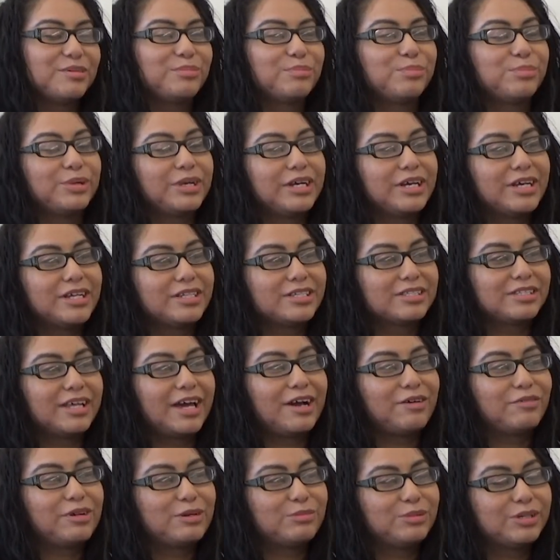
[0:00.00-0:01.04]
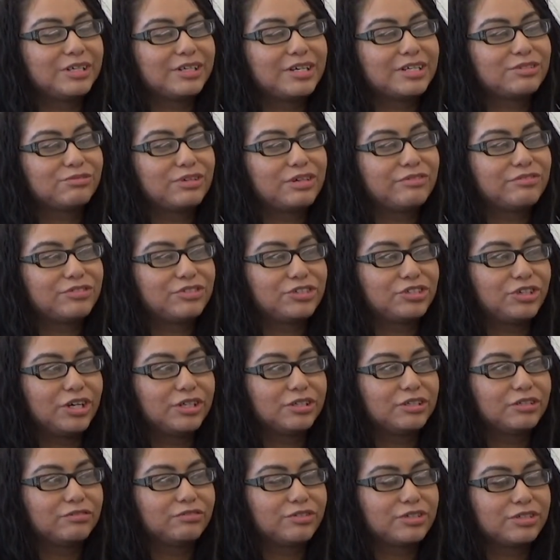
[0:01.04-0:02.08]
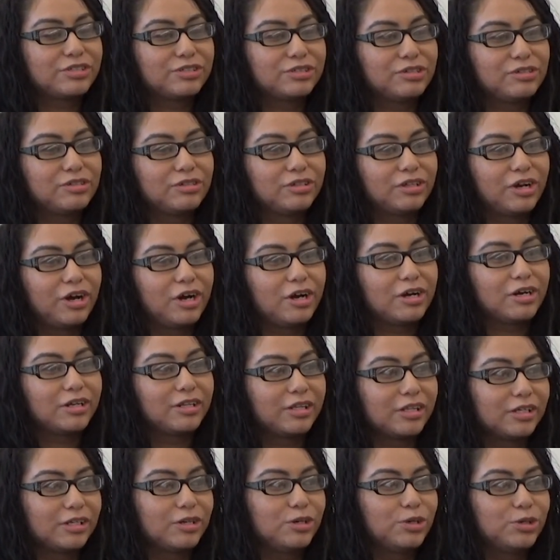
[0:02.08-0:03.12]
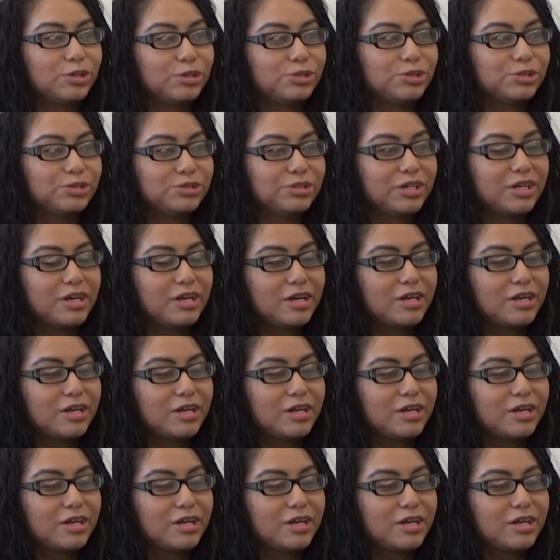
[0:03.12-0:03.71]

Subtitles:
But it's that way because we've struggled for so long, the whole